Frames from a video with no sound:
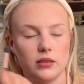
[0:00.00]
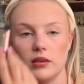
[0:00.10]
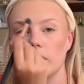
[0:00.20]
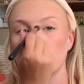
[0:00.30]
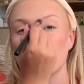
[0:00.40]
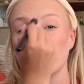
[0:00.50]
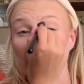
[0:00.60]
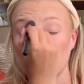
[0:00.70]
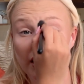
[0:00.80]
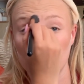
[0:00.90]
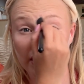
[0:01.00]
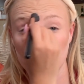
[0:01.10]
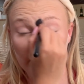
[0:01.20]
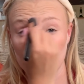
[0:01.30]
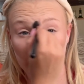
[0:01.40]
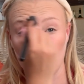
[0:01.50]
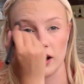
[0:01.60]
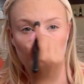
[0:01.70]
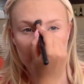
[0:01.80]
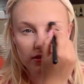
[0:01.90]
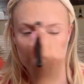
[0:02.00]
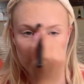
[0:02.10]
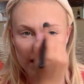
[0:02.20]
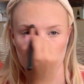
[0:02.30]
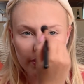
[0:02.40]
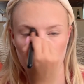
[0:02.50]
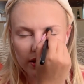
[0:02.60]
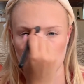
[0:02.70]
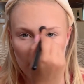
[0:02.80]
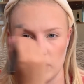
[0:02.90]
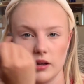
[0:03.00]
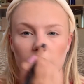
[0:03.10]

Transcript: the highlighter is a little bit darker.